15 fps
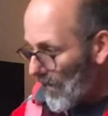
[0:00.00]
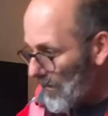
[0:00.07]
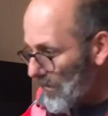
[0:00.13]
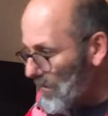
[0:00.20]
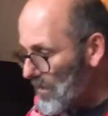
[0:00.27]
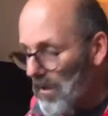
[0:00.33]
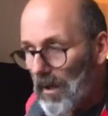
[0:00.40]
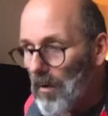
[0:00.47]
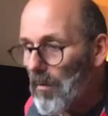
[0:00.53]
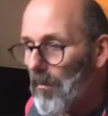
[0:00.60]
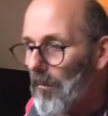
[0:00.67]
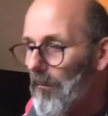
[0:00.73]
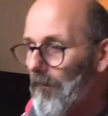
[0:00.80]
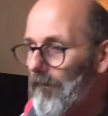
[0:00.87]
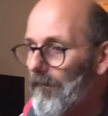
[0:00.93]

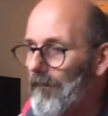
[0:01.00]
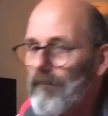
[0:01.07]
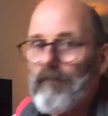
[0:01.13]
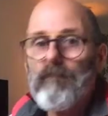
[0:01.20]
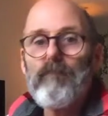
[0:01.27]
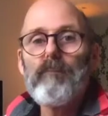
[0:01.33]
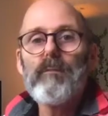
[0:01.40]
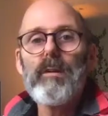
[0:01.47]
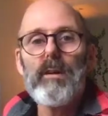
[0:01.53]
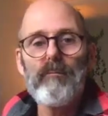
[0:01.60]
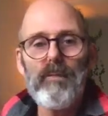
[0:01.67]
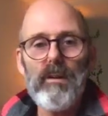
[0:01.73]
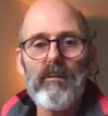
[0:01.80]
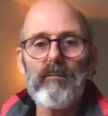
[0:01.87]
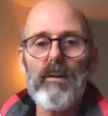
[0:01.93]
so
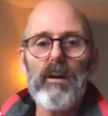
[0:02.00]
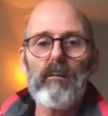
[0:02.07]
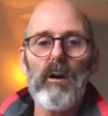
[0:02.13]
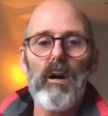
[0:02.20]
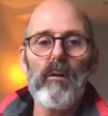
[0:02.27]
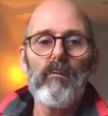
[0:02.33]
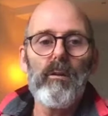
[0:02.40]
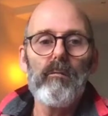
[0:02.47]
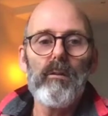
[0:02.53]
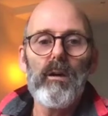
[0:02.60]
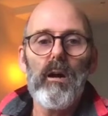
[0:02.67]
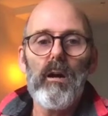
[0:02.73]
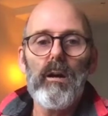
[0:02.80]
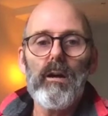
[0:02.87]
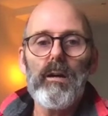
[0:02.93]
where are we? We
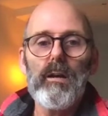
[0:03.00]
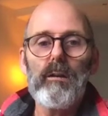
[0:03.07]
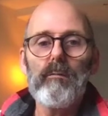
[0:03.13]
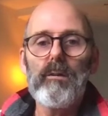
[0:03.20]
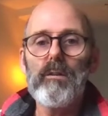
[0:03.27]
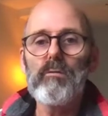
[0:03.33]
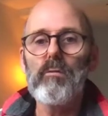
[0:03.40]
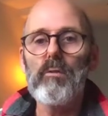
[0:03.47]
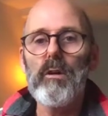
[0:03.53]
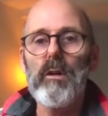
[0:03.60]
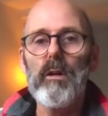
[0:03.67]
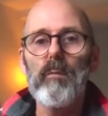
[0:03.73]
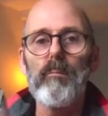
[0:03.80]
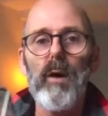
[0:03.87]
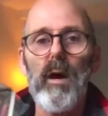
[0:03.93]
are here, we're
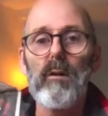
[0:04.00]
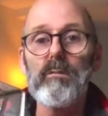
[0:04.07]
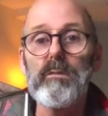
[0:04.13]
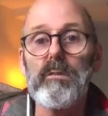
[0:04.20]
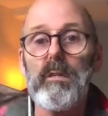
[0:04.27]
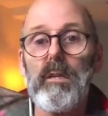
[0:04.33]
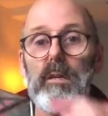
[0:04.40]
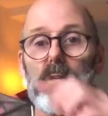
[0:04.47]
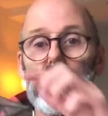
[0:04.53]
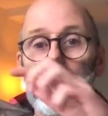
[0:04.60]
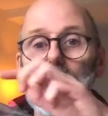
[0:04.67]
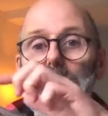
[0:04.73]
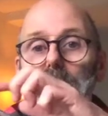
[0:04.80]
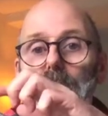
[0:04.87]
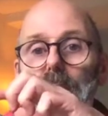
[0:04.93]
talking about the
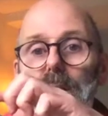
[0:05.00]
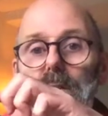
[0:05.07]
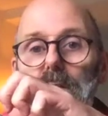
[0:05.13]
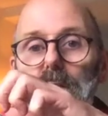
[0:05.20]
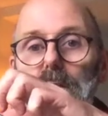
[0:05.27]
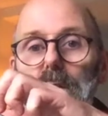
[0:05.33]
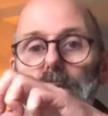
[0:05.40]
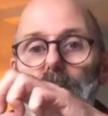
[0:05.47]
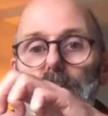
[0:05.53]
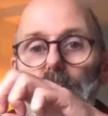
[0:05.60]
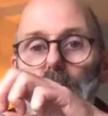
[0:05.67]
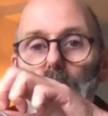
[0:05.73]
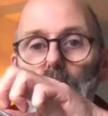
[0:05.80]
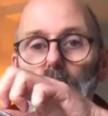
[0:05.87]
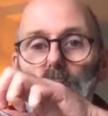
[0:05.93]

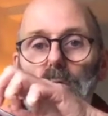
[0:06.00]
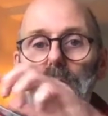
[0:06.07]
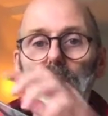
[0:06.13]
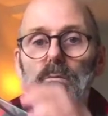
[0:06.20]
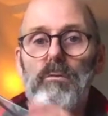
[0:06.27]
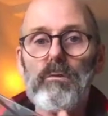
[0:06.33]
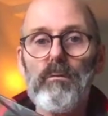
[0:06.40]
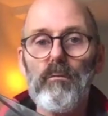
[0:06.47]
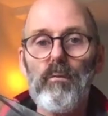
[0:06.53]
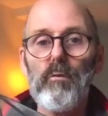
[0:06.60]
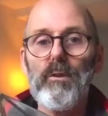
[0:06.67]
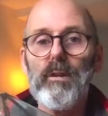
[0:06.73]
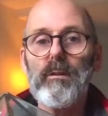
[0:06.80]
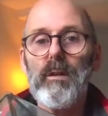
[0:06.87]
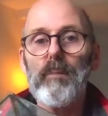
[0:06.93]
24 runes,
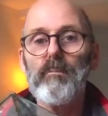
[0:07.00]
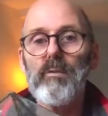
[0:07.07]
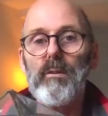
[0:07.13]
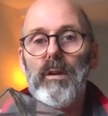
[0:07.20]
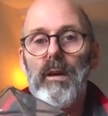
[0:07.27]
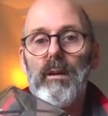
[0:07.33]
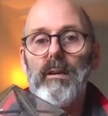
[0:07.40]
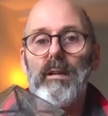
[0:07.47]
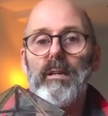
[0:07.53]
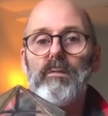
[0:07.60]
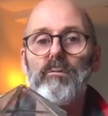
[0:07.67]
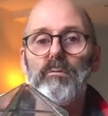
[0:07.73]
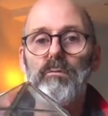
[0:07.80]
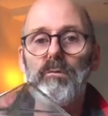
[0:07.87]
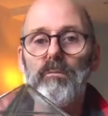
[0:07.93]
folding them together
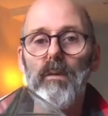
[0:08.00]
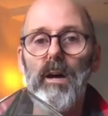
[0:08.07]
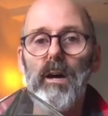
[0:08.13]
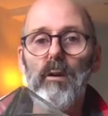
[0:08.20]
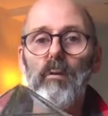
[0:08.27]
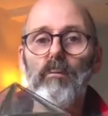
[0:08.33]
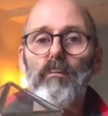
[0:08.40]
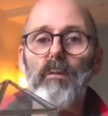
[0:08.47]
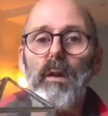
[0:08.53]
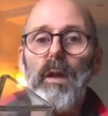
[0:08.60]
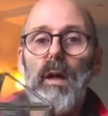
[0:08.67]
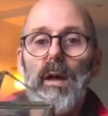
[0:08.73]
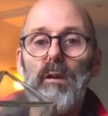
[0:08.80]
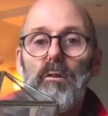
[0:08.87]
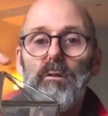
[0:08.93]
into 12,
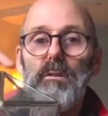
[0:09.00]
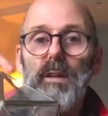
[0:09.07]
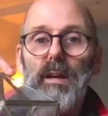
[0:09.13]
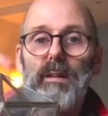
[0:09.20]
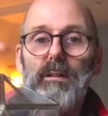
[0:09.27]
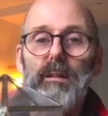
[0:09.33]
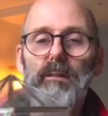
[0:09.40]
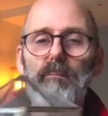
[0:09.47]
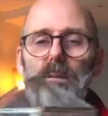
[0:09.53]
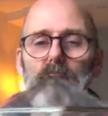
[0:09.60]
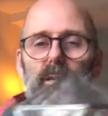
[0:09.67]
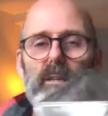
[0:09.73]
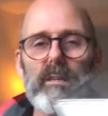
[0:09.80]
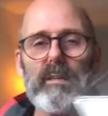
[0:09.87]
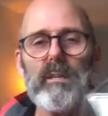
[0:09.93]
connecting with
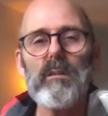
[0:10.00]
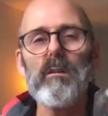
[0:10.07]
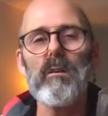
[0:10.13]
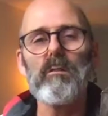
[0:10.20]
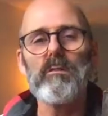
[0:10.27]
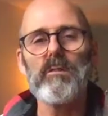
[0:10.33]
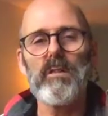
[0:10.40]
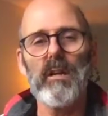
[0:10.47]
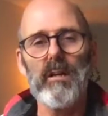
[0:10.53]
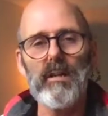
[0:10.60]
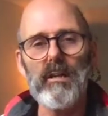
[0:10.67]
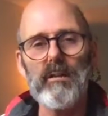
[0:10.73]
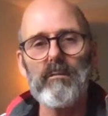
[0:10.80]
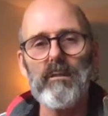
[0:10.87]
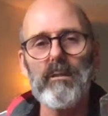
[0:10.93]
the
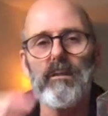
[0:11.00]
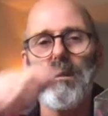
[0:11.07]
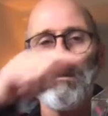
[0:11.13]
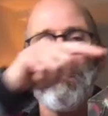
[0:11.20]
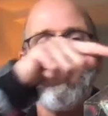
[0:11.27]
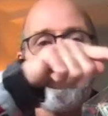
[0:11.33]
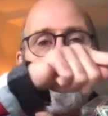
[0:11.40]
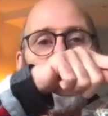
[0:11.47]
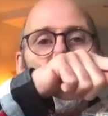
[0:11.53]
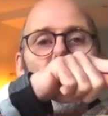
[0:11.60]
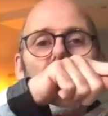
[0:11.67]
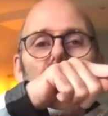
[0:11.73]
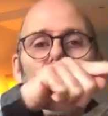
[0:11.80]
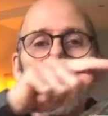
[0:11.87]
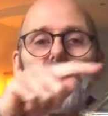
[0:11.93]
ecosahedron,
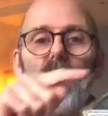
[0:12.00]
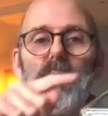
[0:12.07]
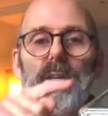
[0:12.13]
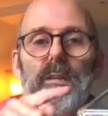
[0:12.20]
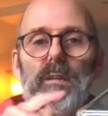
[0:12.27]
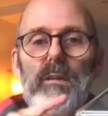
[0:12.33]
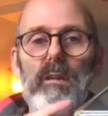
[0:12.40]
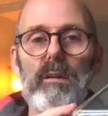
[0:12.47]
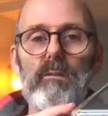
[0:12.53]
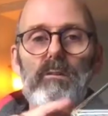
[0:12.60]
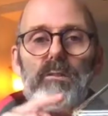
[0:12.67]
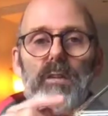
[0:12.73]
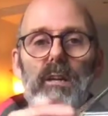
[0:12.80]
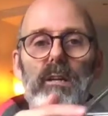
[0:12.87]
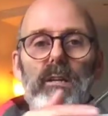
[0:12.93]
because the
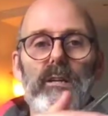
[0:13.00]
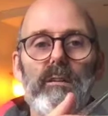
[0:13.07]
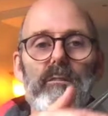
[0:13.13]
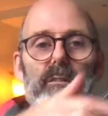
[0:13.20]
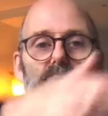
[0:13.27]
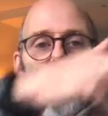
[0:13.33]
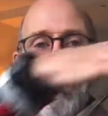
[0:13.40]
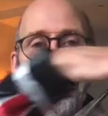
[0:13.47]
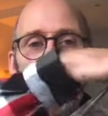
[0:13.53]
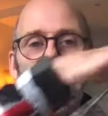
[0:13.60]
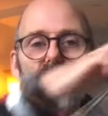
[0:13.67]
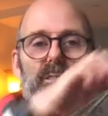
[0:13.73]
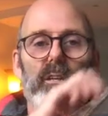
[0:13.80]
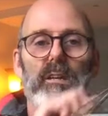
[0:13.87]
ecosahedron has